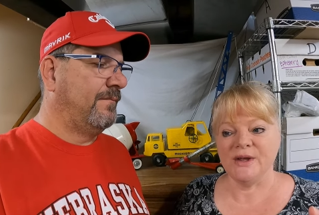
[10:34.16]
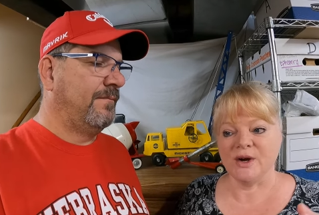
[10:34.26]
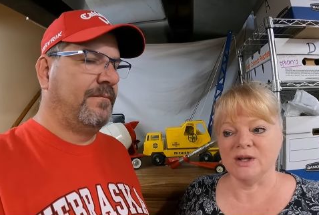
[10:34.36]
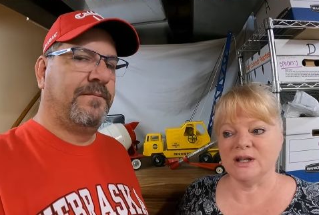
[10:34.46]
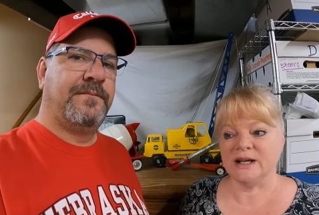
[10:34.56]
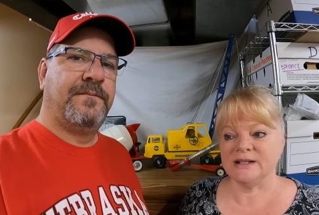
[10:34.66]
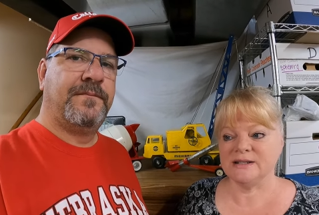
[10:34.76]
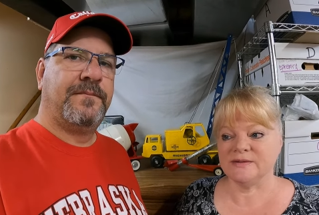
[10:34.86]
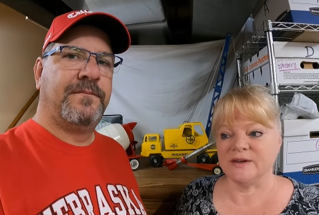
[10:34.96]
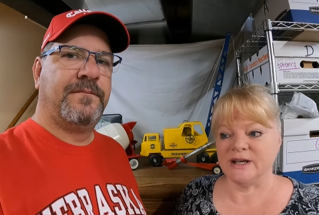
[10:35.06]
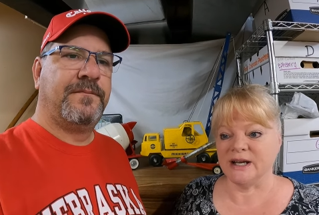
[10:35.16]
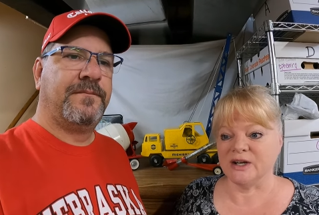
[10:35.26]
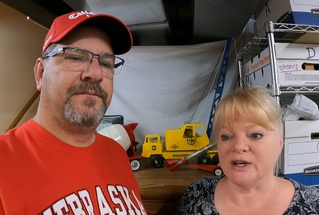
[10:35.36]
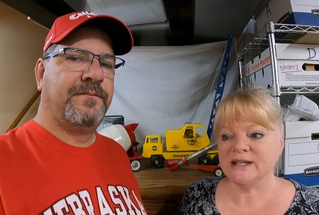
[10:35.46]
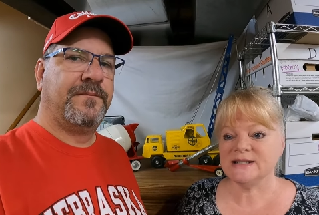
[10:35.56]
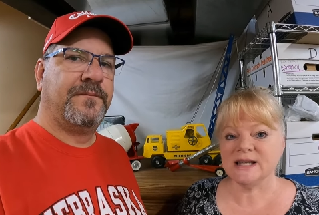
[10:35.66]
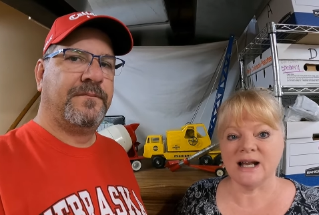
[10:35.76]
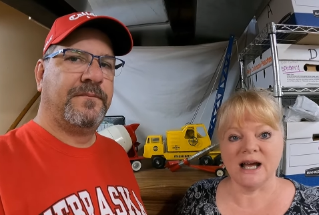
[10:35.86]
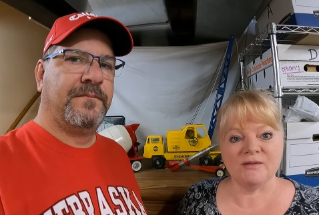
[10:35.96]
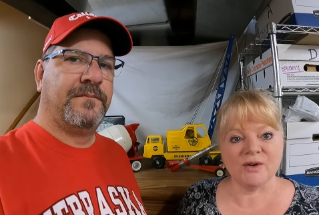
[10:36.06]
Speaker 1: there are a lot of different areas that
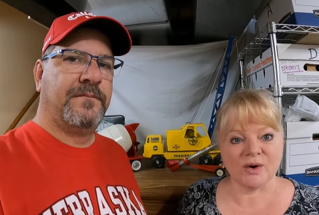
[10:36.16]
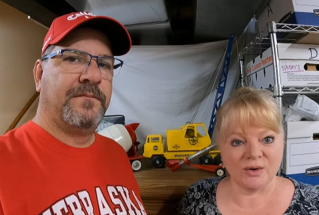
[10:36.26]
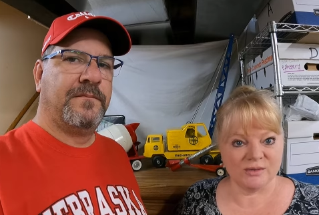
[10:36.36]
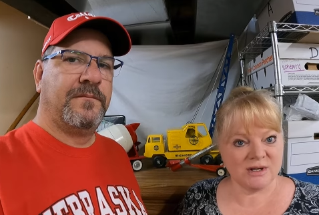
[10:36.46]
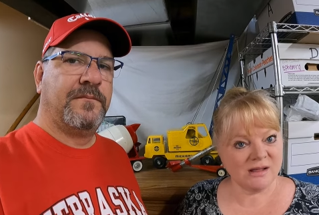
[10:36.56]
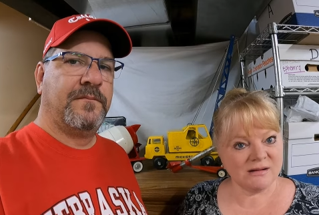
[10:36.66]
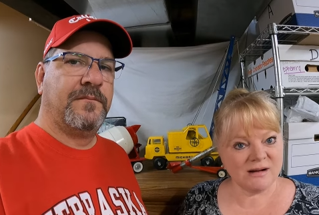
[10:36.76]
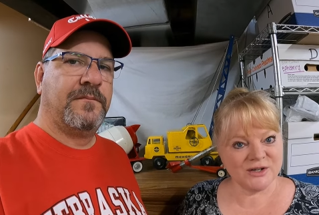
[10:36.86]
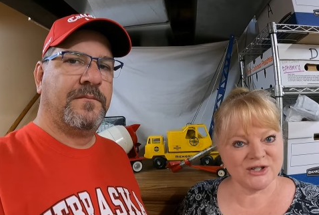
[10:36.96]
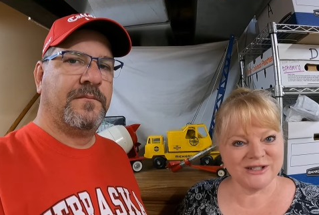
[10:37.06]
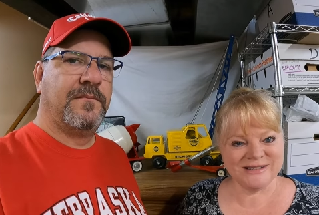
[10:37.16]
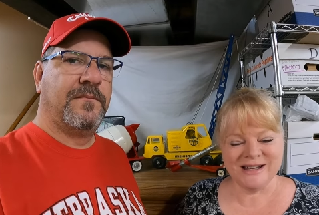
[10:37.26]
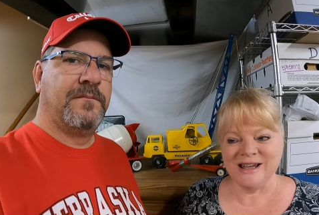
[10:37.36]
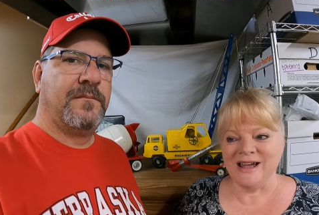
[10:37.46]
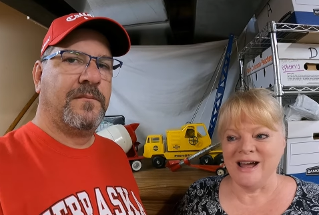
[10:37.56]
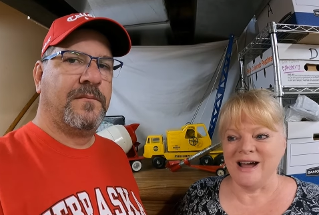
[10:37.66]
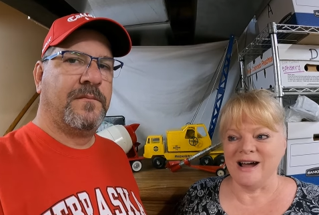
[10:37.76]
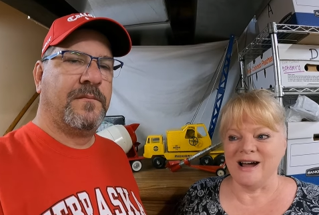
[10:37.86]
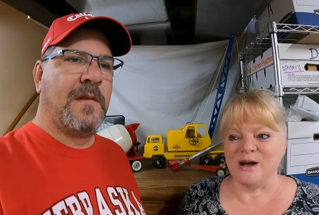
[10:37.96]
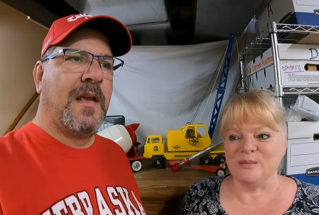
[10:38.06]
have their own dollar auction.
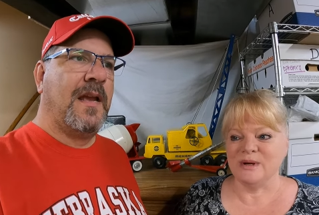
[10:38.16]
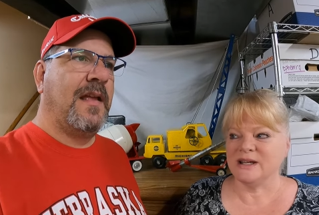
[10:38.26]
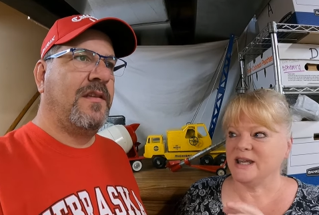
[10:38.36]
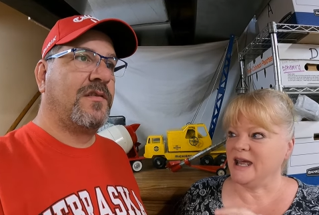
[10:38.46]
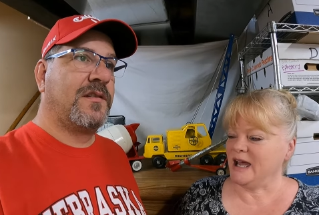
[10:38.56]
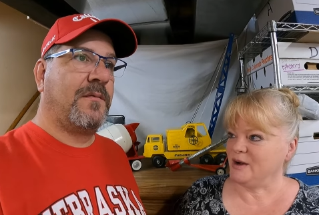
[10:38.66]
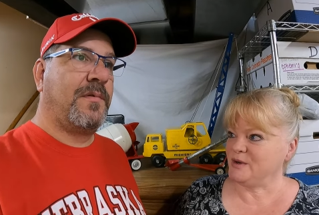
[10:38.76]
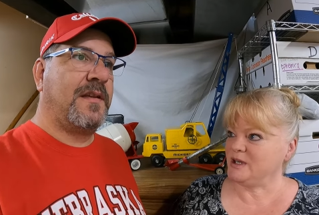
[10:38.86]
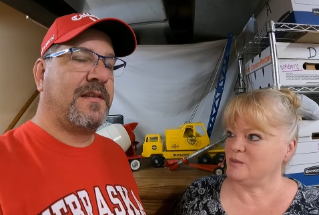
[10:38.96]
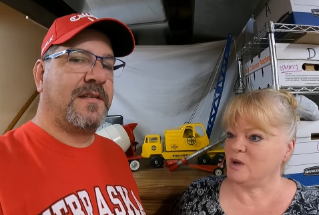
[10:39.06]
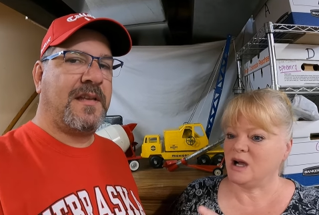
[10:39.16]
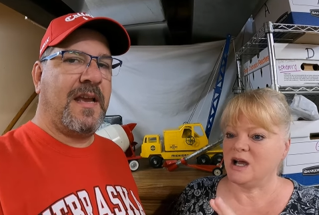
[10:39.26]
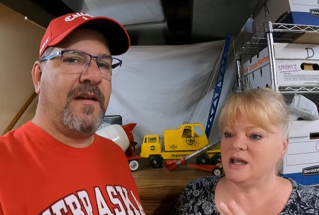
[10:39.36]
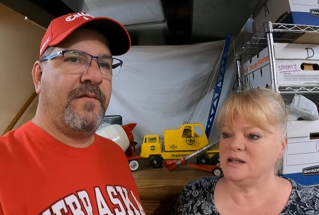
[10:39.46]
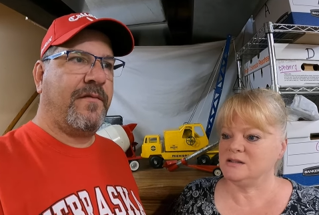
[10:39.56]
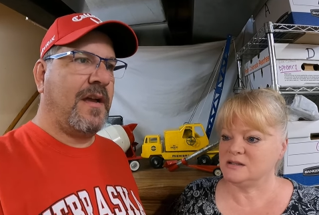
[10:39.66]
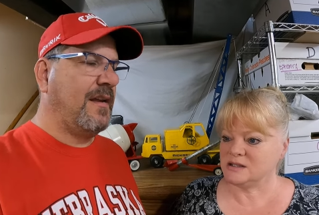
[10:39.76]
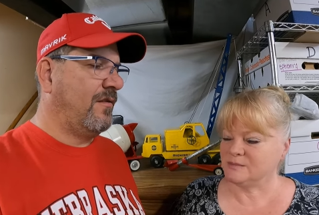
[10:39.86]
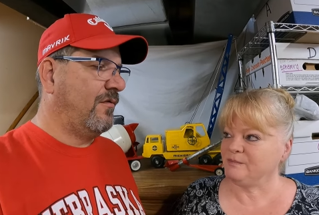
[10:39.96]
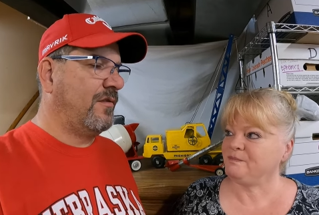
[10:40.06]
Um, and there's some places that have,
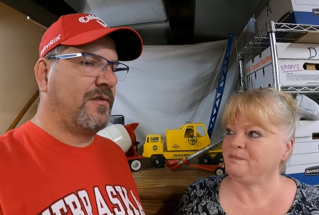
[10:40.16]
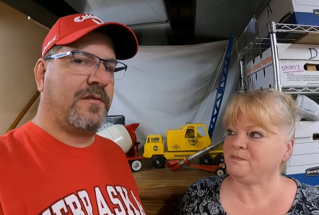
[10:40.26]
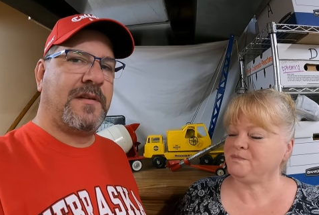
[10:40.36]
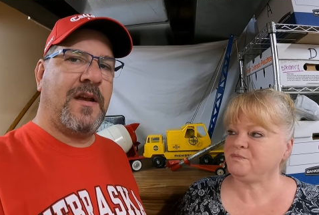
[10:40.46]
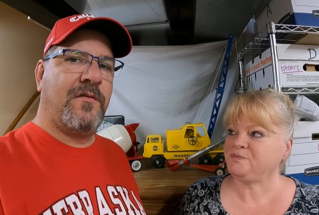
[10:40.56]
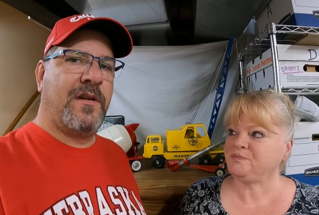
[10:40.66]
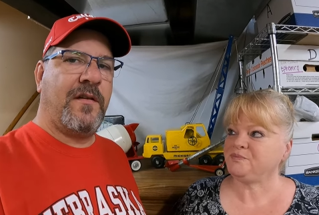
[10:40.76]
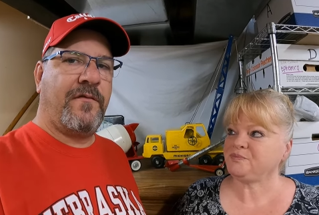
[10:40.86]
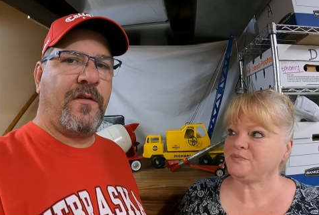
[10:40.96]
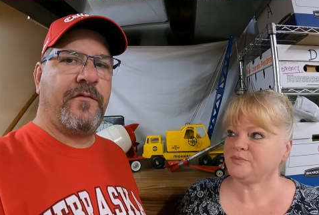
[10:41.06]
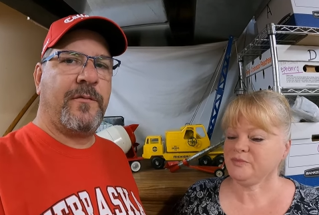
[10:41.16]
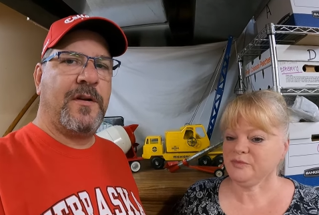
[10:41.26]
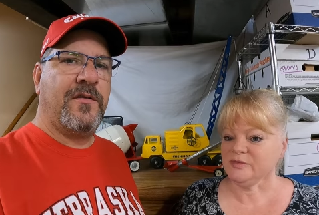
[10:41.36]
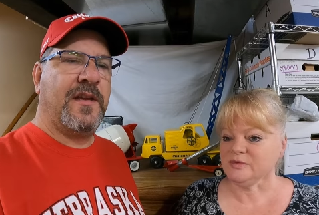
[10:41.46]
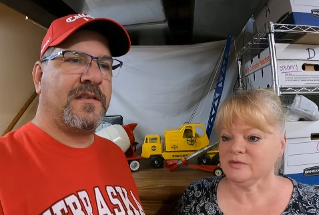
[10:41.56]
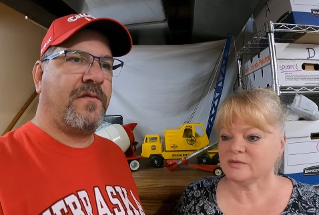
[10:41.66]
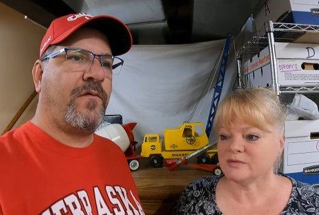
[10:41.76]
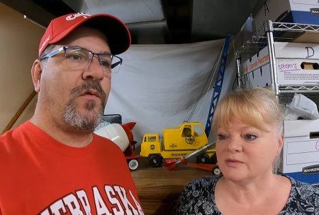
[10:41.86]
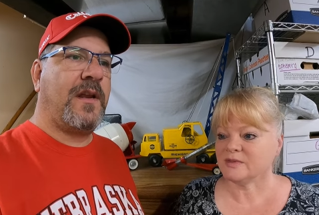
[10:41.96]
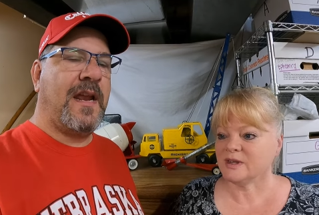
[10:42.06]
I
Speaker 2: know there's a town not far from here that has a
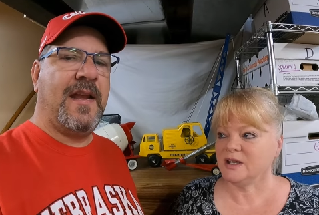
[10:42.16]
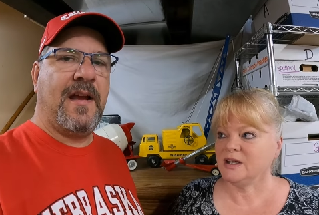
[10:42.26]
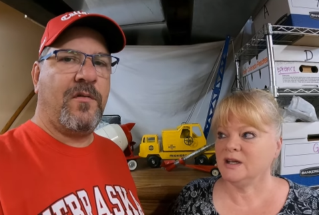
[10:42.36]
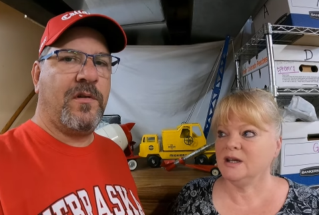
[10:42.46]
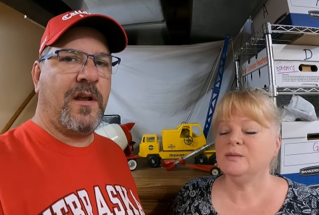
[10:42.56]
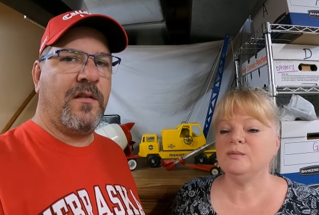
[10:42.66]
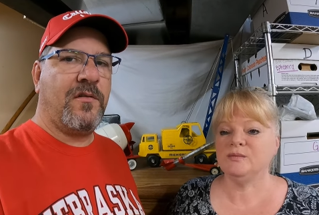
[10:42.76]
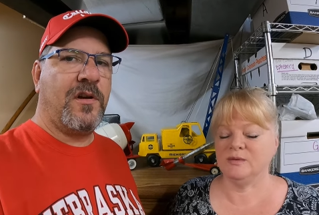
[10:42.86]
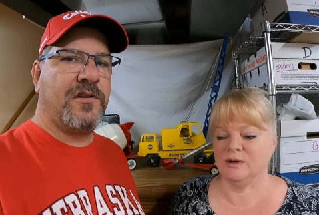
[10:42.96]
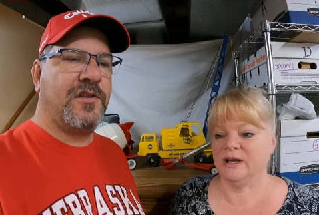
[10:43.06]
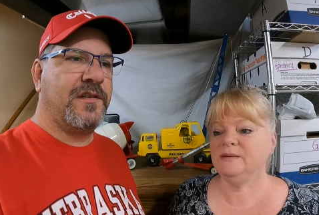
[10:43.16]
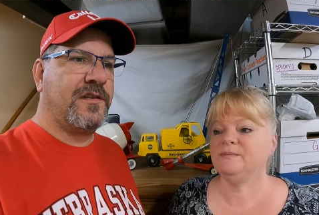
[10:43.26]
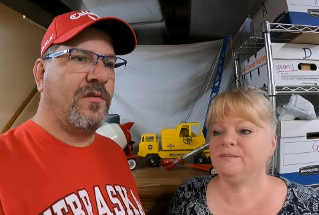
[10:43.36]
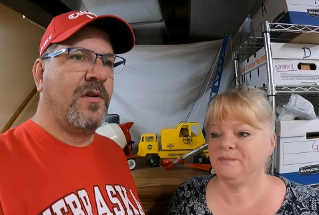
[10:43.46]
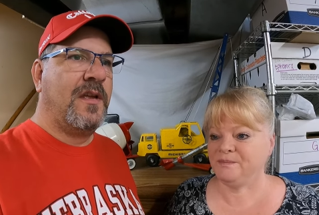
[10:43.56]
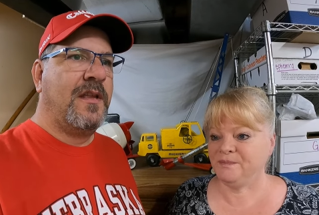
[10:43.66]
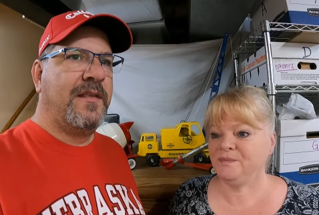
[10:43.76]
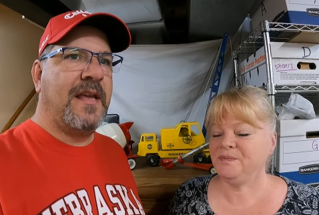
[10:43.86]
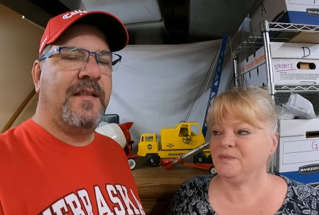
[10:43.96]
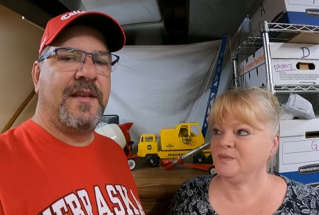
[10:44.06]
48 hour dollar auction. Right? So
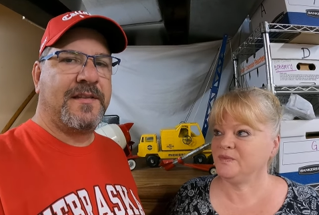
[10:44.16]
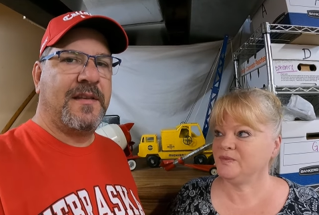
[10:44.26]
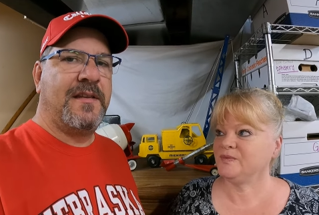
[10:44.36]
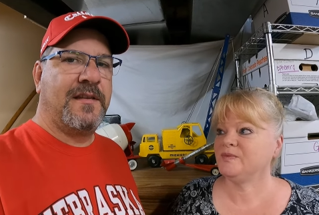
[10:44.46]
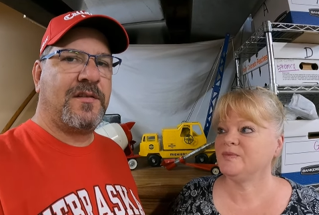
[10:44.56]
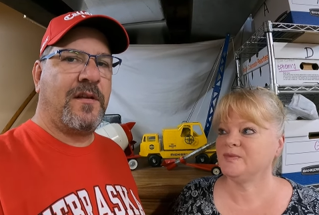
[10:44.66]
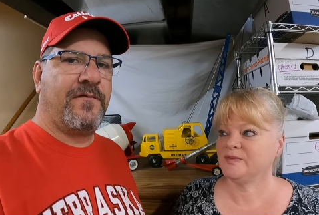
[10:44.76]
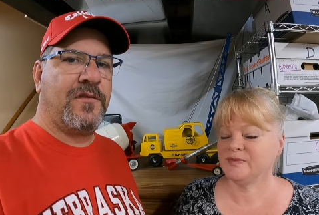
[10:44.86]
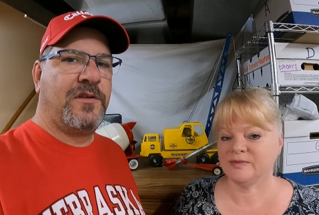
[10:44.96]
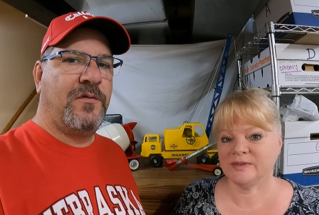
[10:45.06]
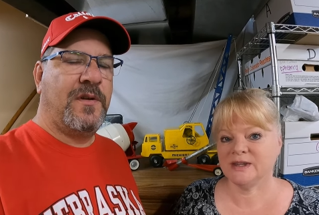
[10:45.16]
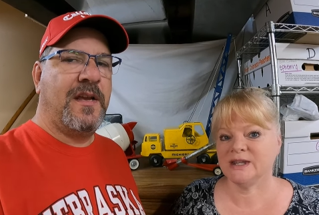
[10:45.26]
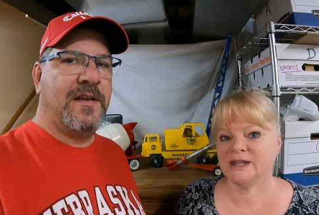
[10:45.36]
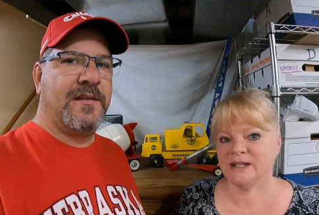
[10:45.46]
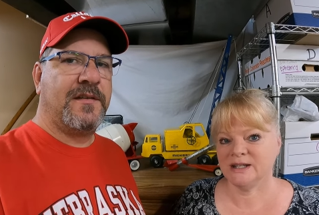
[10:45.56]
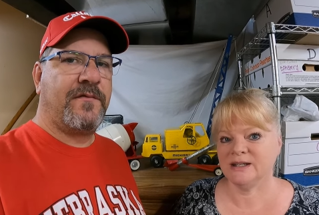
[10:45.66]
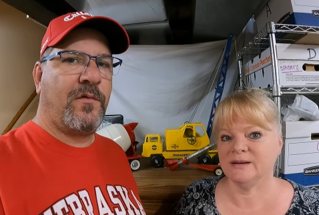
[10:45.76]
mm-hmm. they list it and it's on for two days,